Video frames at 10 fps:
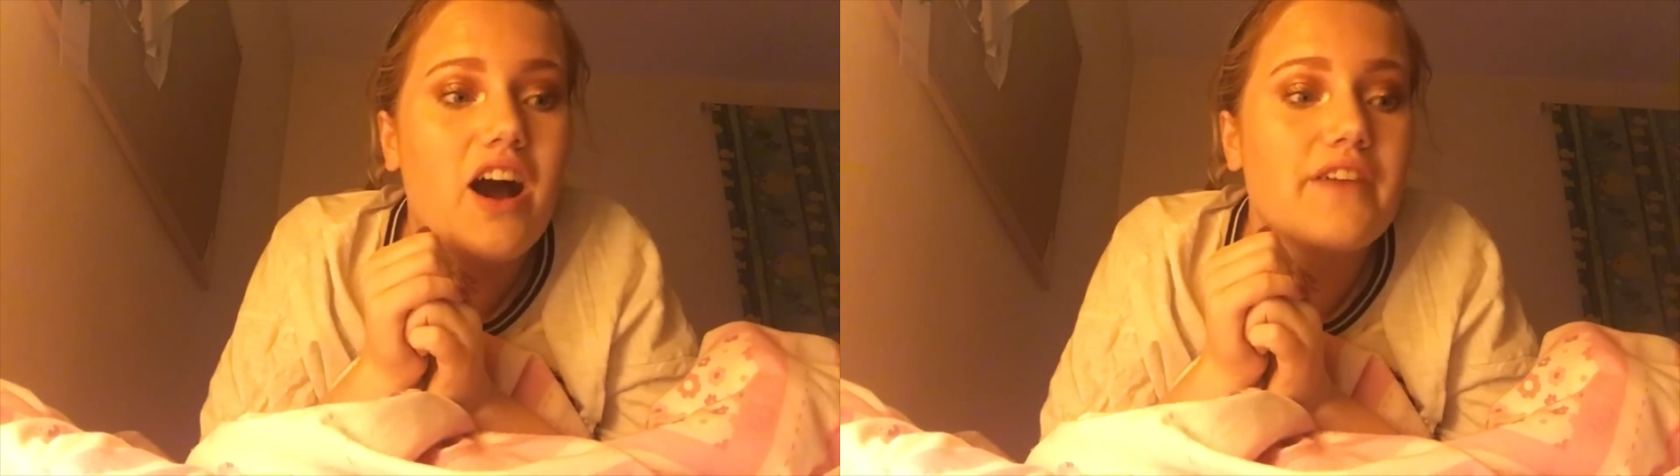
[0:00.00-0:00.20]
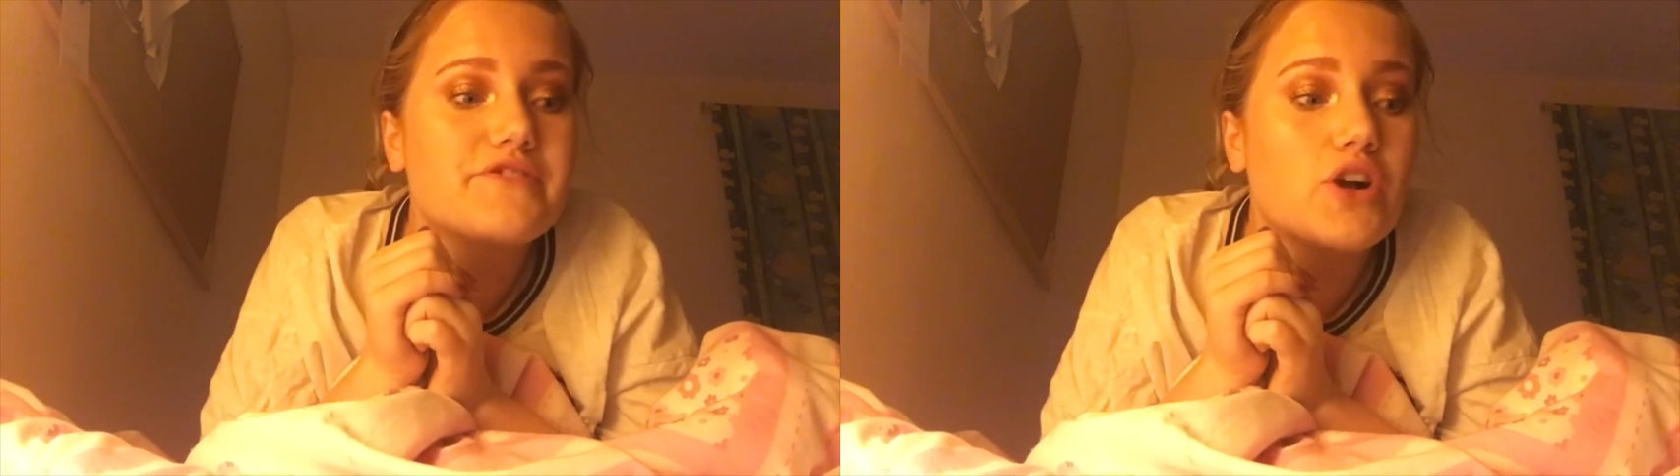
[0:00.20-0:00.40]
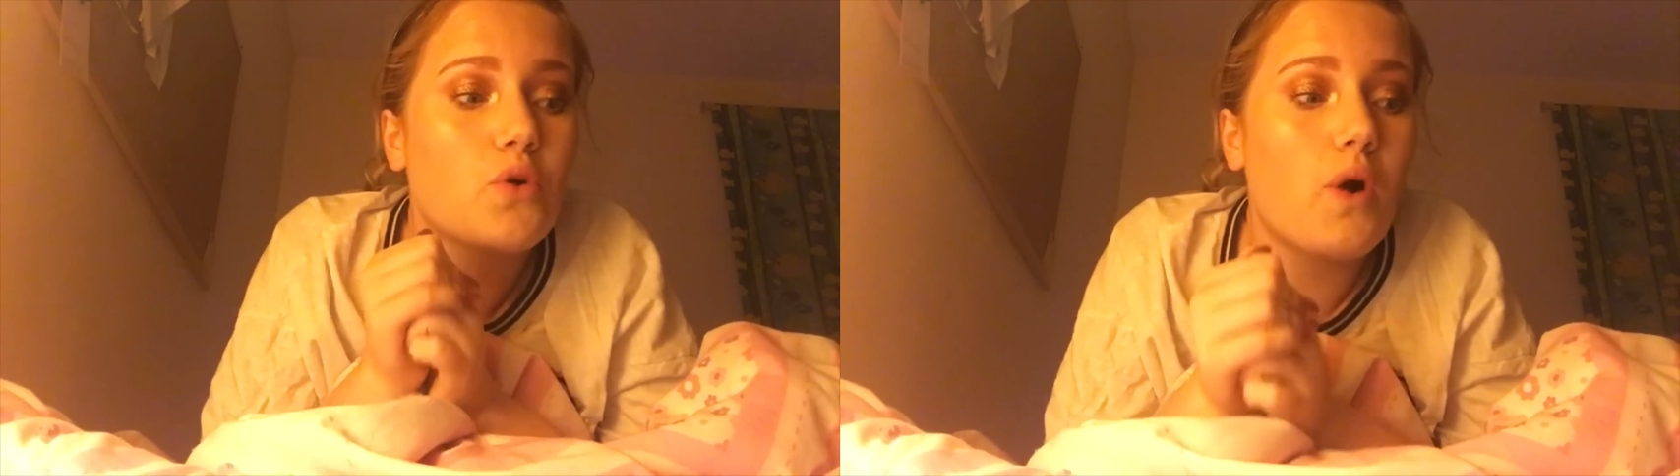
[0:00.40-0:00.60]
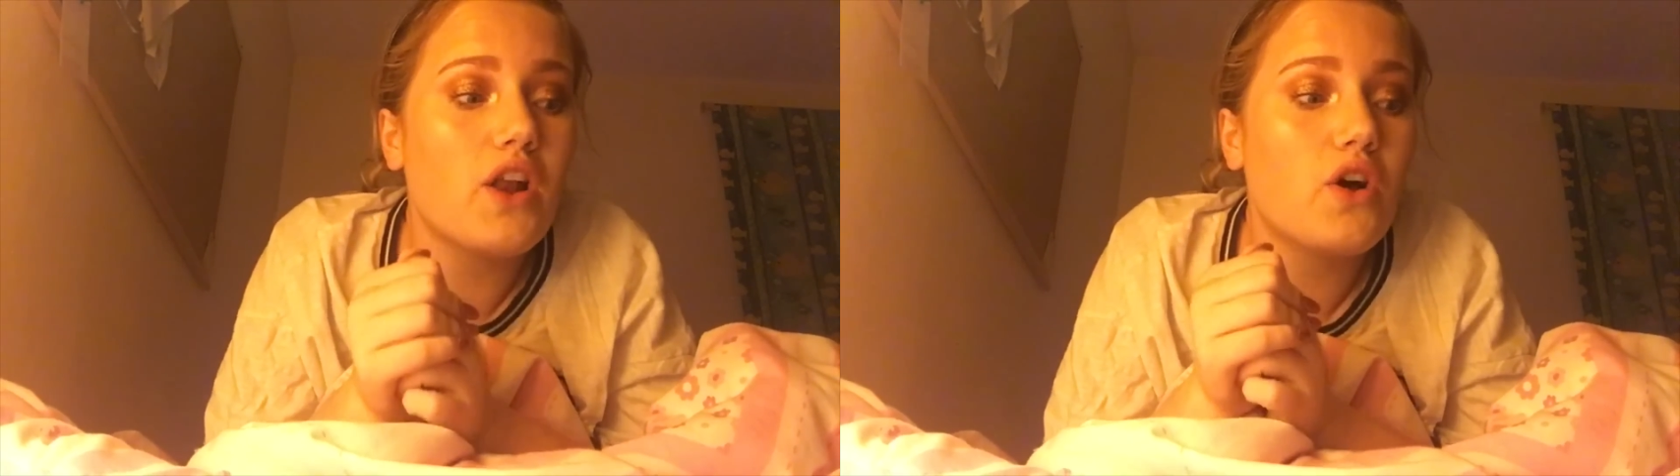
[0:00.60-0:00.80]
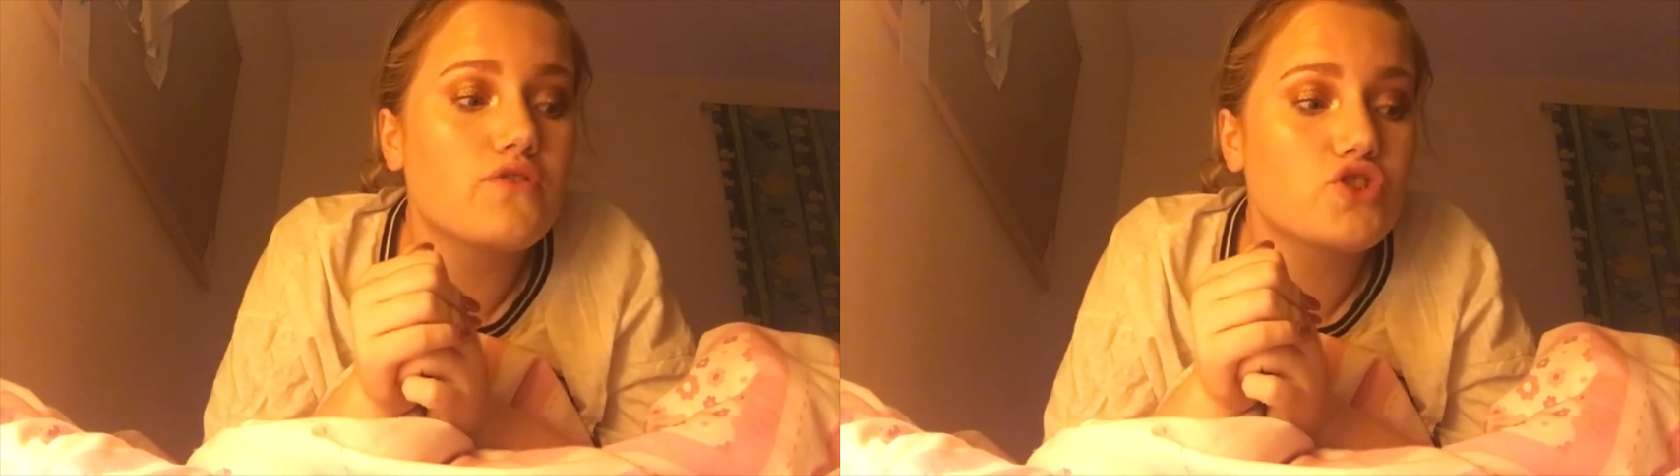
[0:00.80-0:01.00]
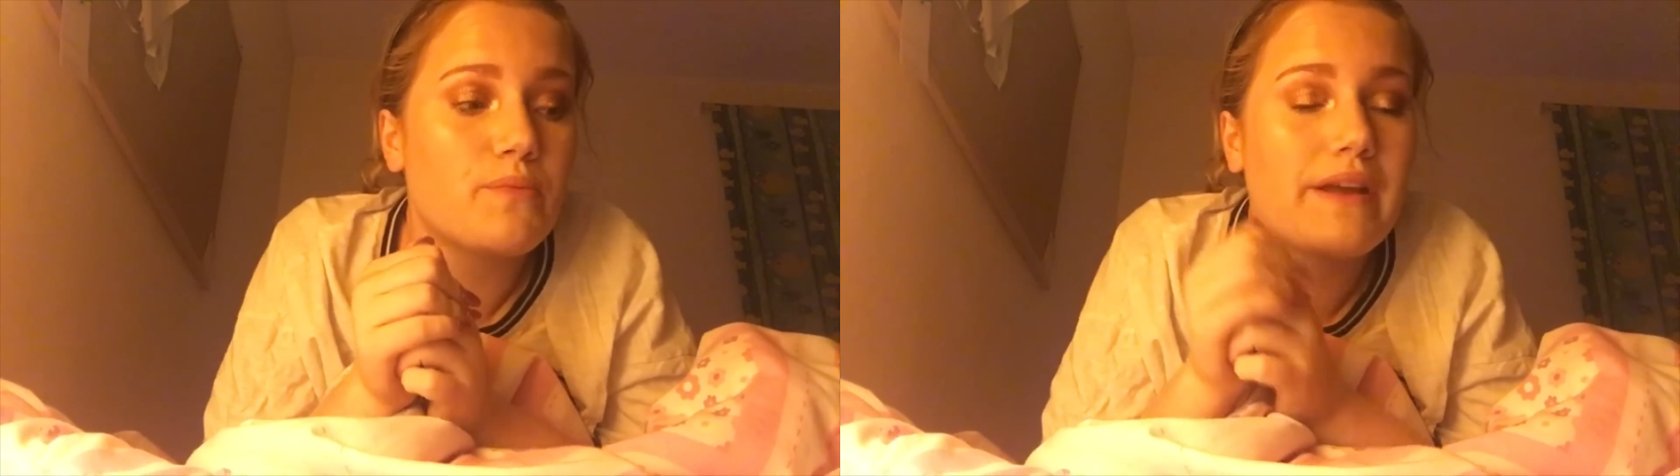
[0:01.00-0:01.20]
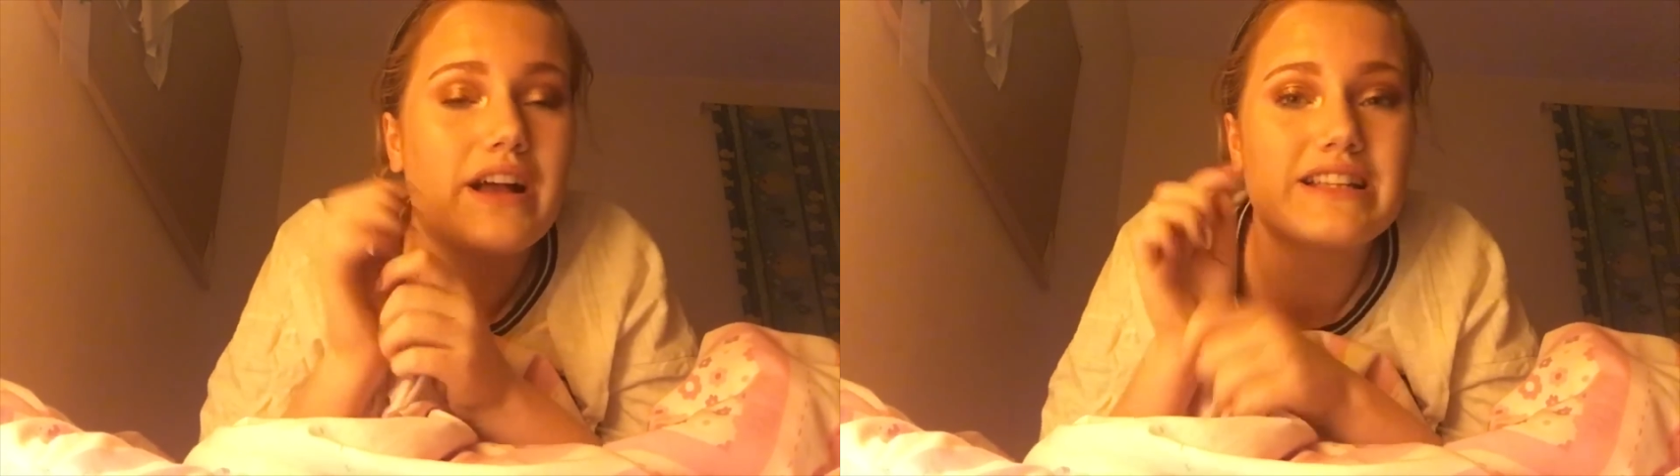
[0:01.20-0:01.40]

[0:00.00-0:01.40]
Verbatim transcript: I've done quite a lot of shopping